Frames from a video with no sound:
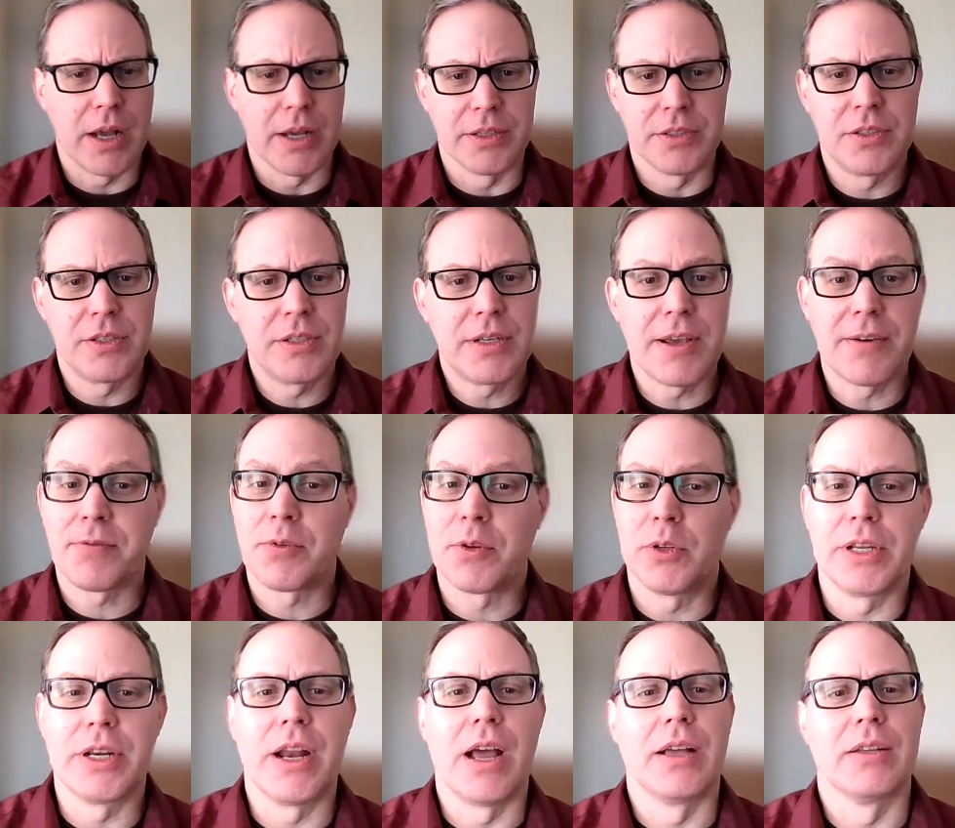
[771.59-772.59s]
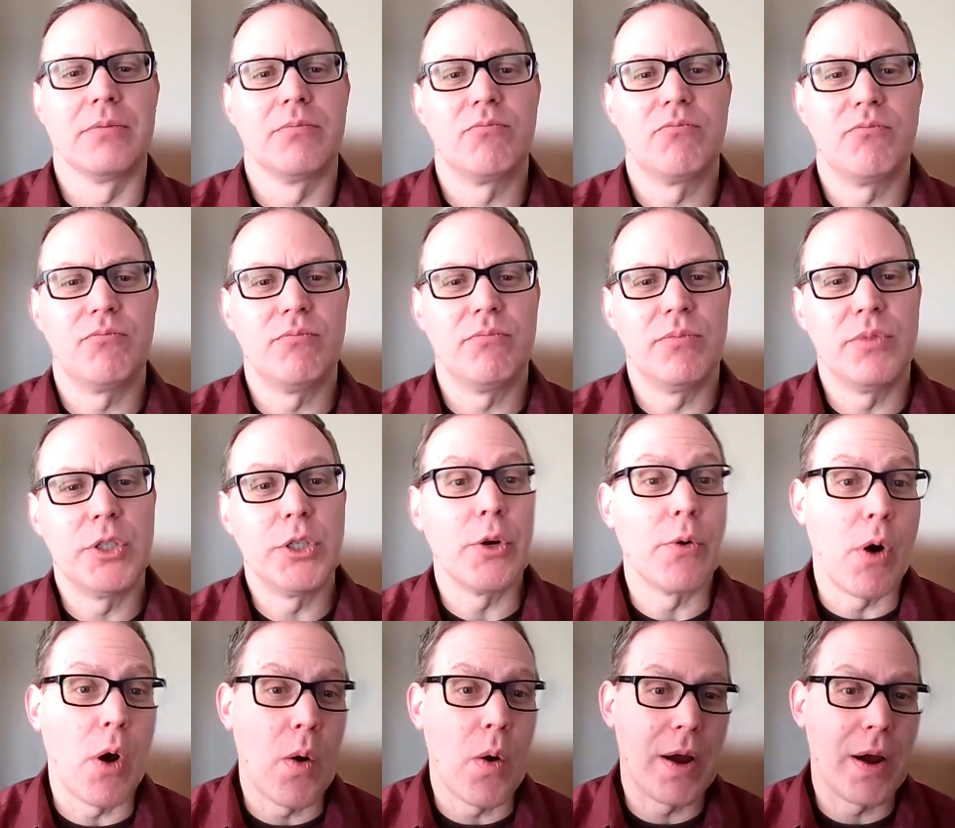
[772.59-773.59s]
It's definitely not
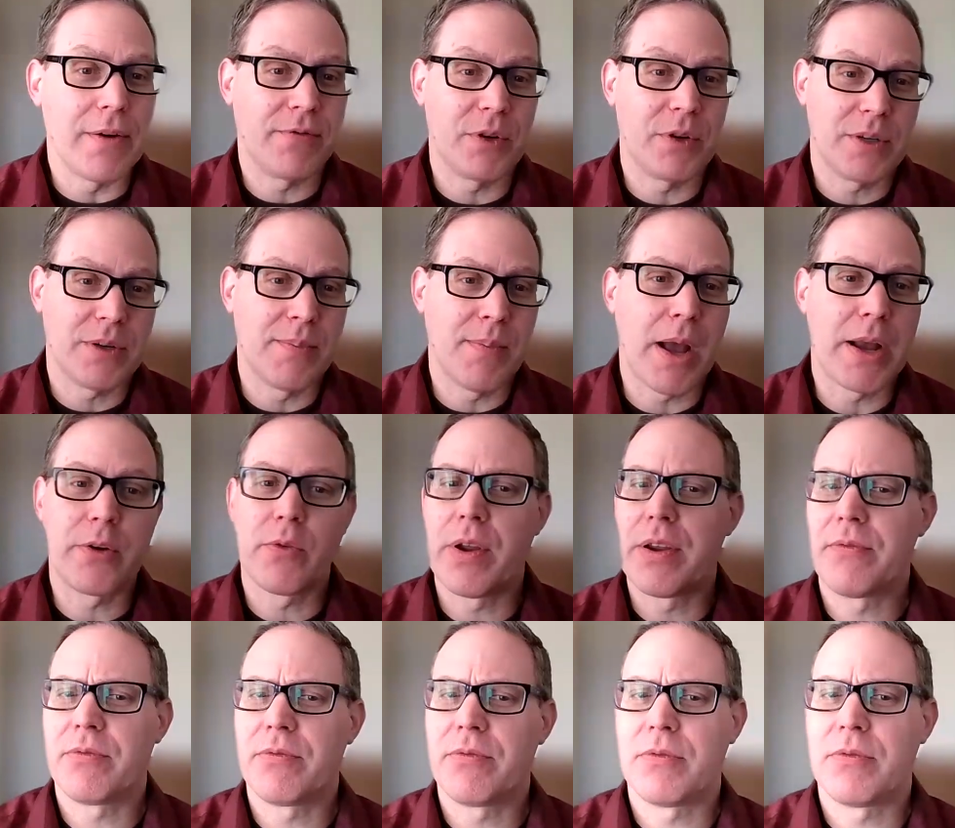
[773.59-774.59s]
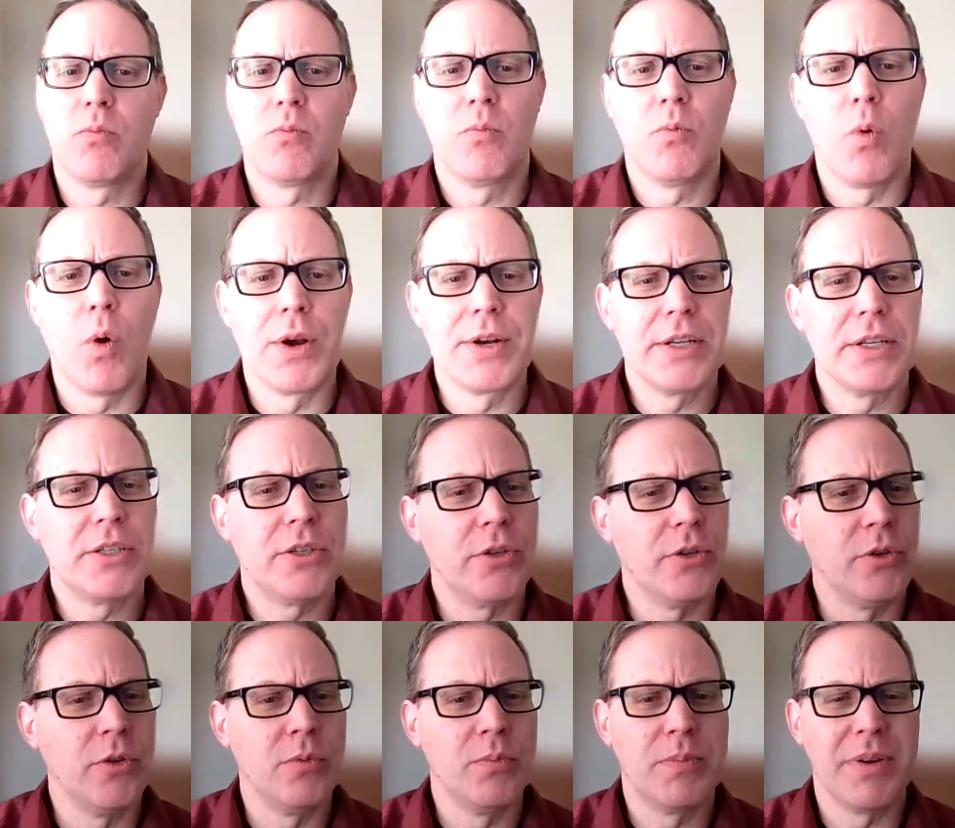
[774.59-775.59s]
zero effort to migrate from 1 to
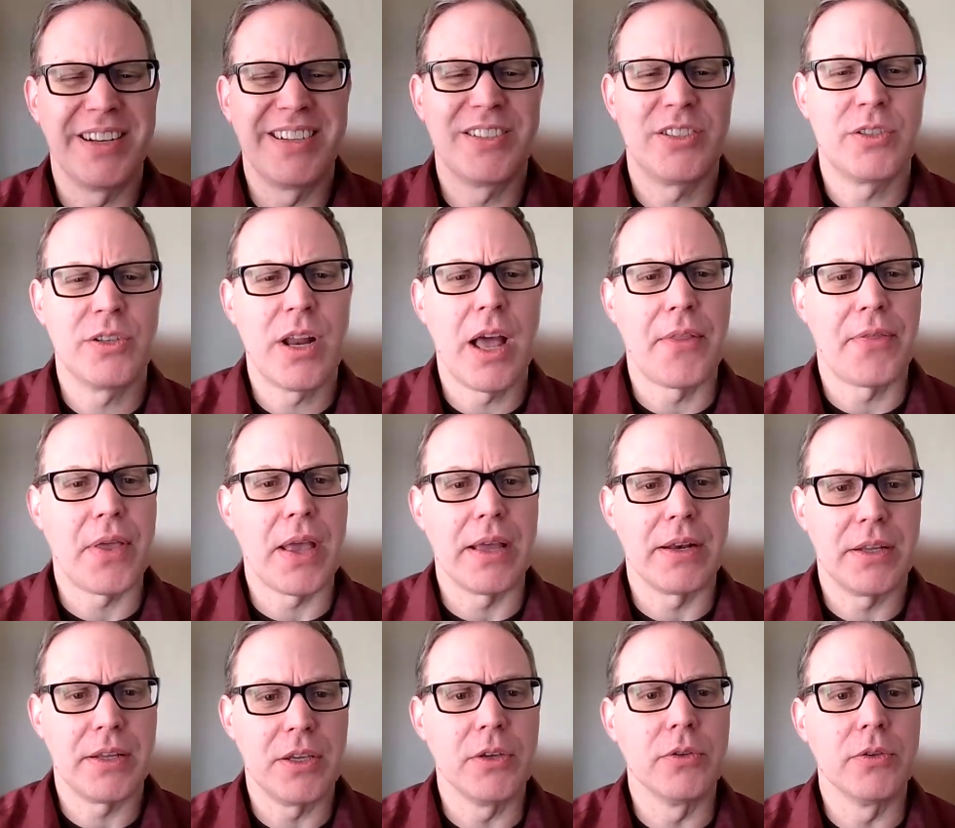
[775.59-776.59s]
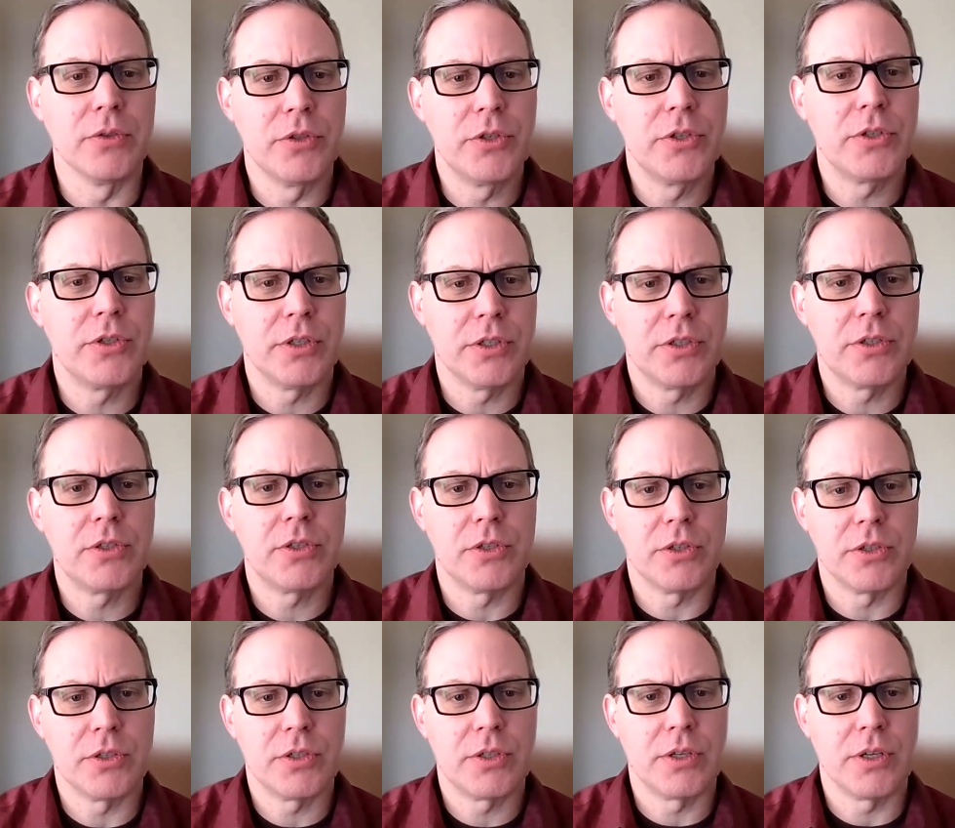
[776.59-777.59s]
2, but it's not that huge. It's
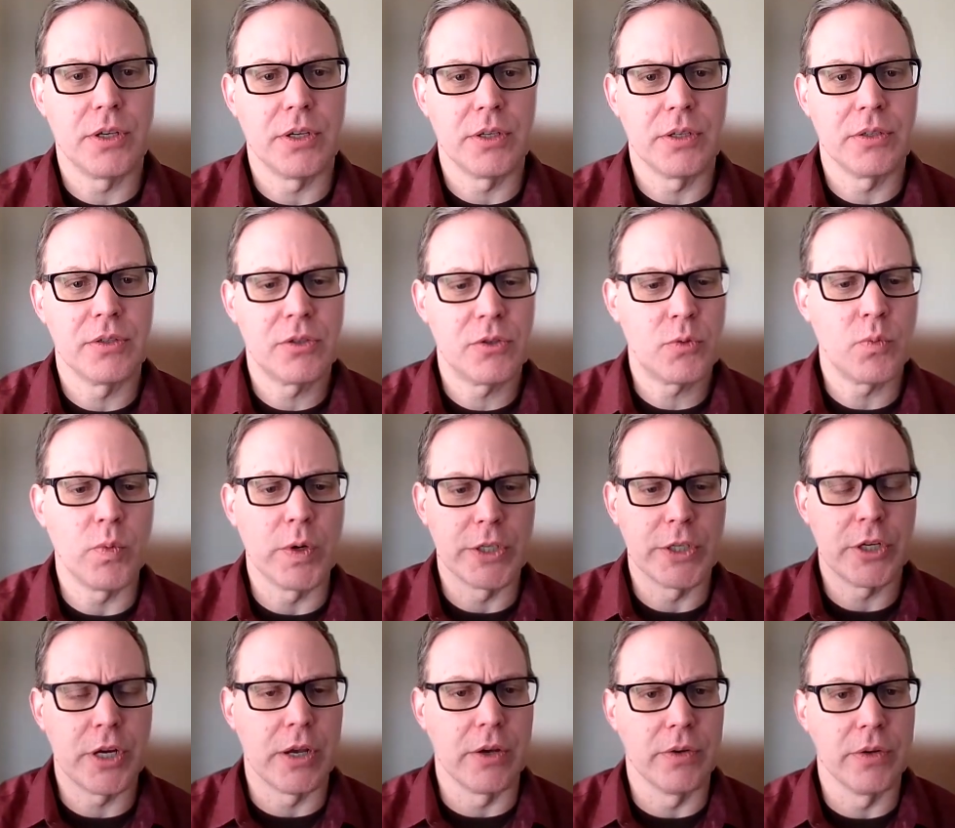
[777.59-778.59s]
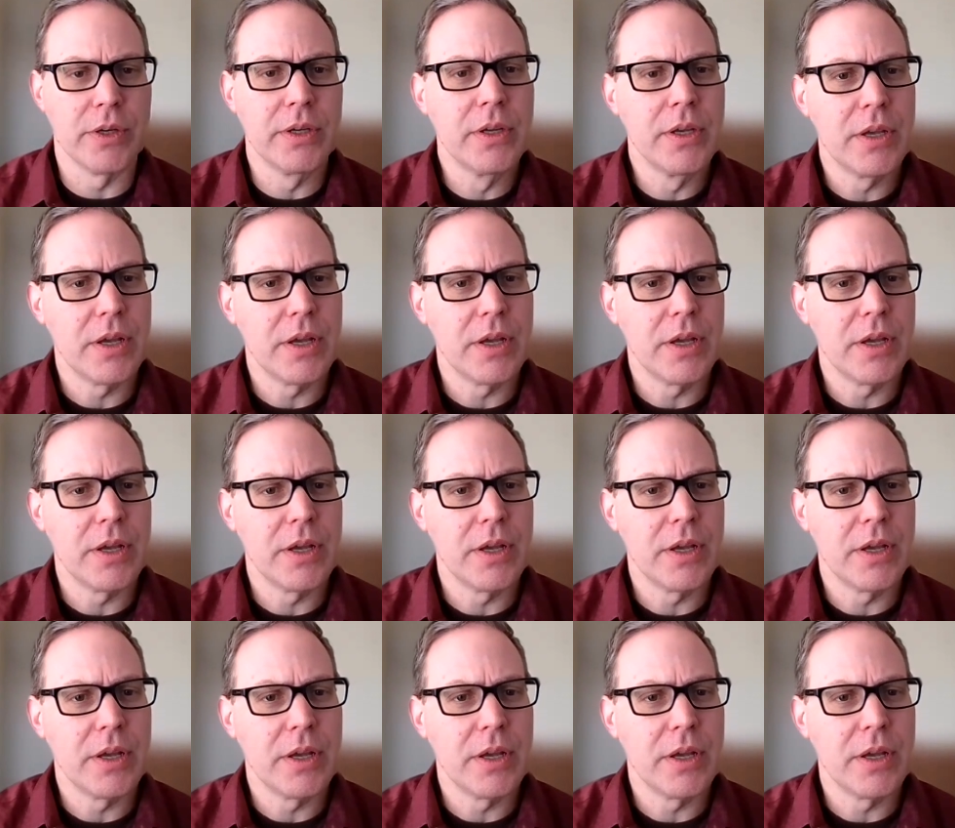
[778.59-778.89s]
just a switch out